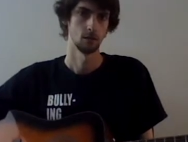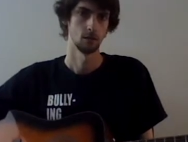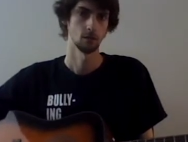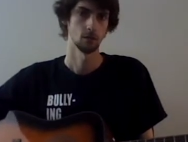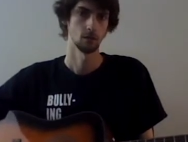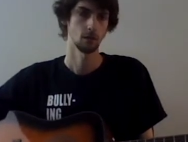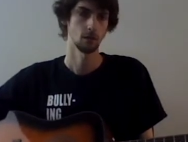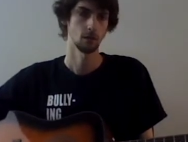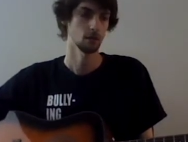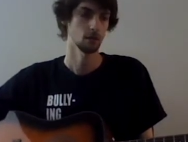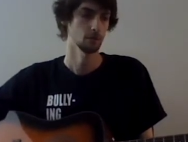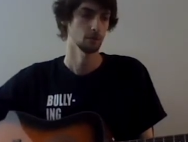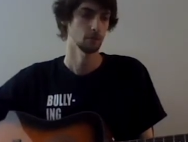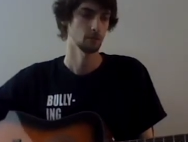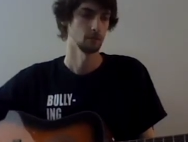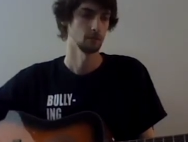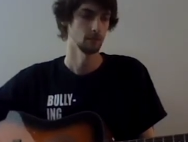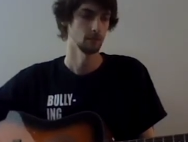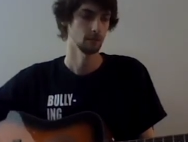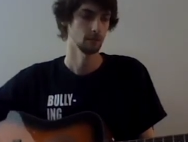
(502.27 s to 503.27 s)
Rock
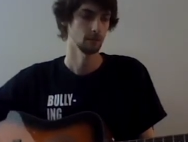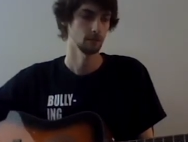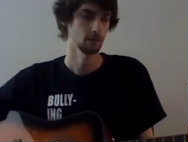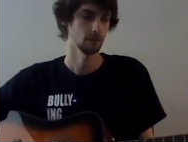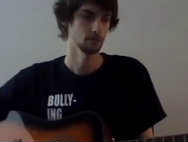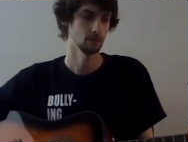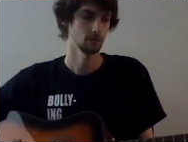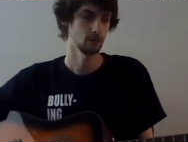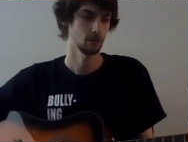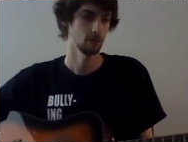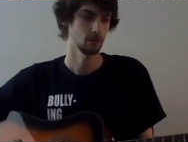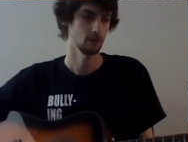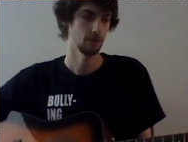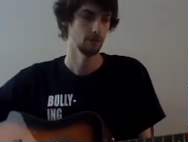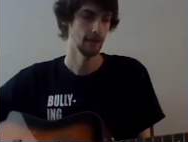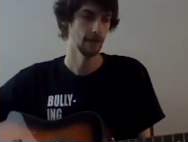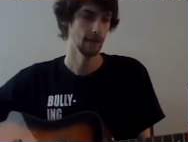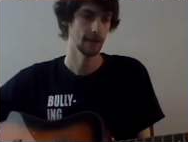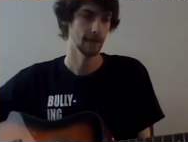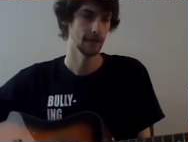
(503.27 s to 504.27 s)
me, mama,
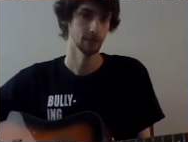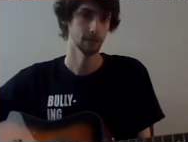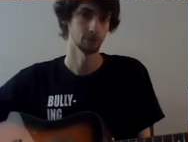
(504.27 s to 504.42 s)
like